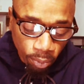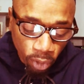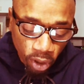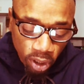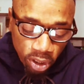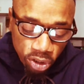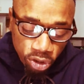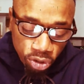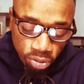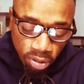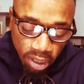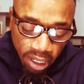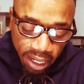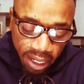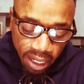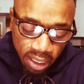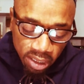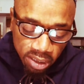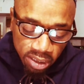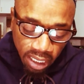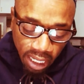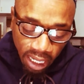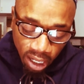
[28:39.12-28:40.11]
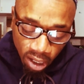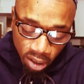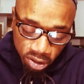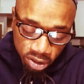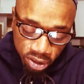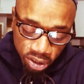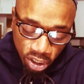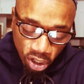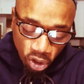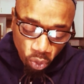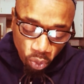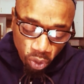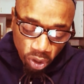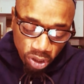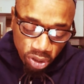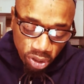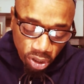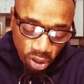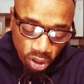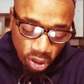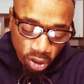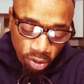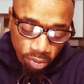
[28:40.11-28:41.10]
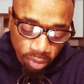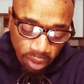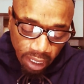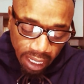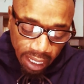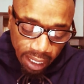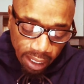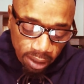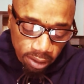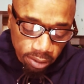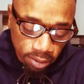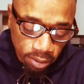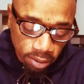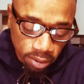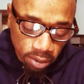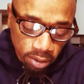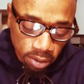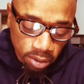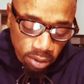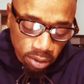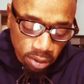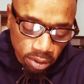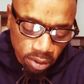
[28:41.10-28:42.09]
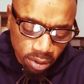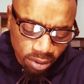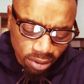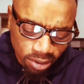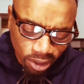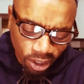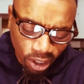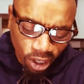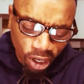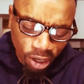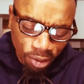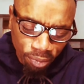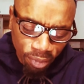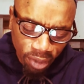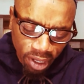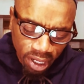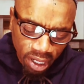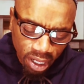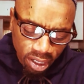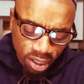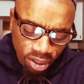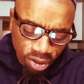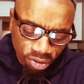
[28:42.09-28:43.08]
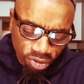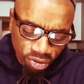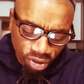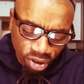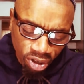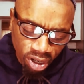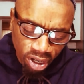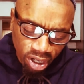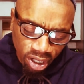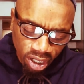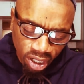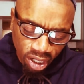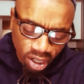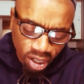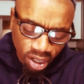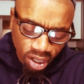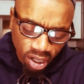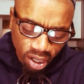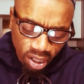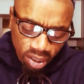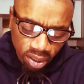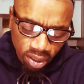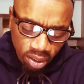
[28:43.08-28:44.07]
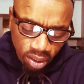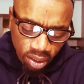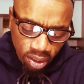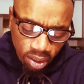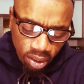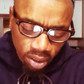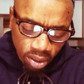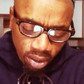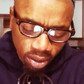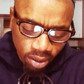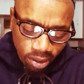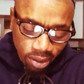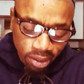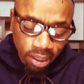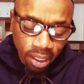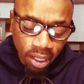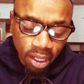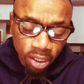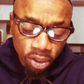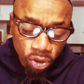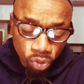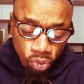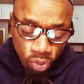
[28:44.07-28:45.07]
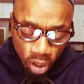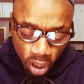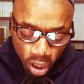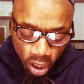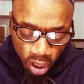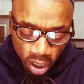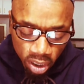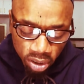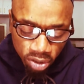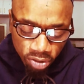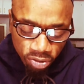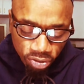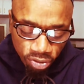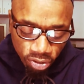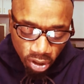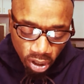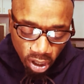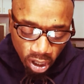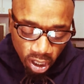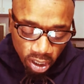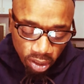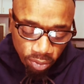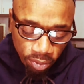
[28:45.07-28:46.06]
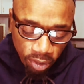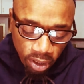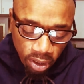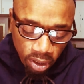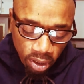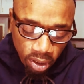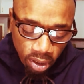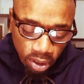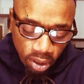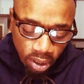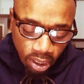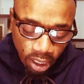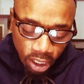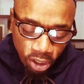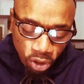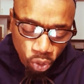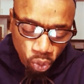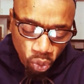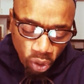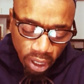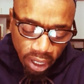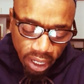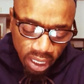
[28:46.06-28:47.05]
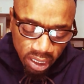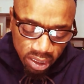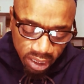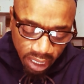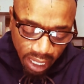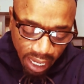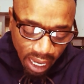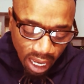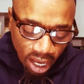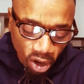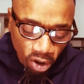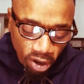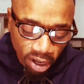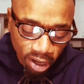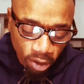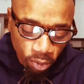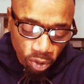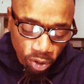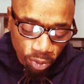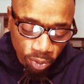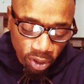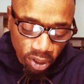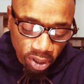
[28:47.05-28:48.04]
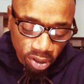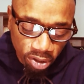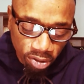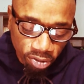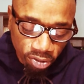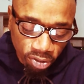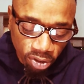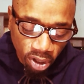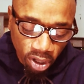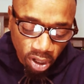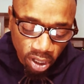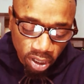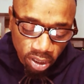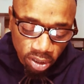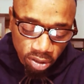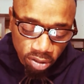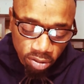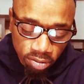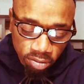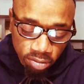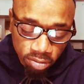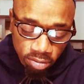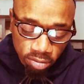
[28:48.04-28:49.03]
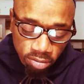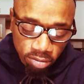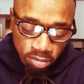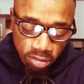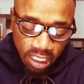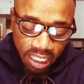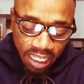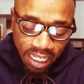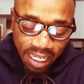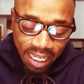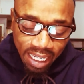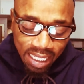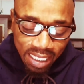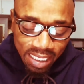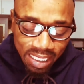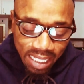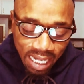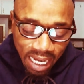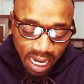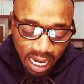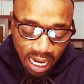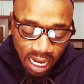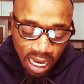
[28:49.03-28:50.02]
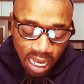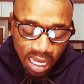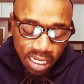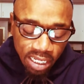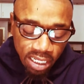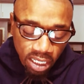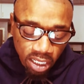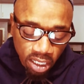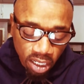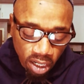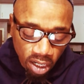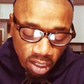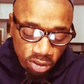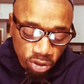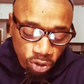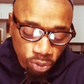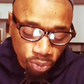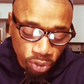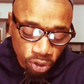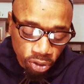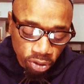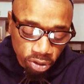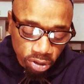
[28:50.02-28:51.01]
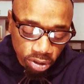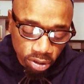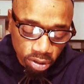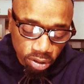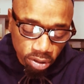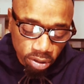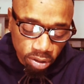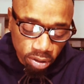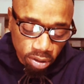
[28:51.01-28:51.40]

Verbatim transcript: But you ask, how shall we turn back? Art man defraud God? Yet you are defrauding me. And you ask, how have we been defrauding you? In tithe and contribution.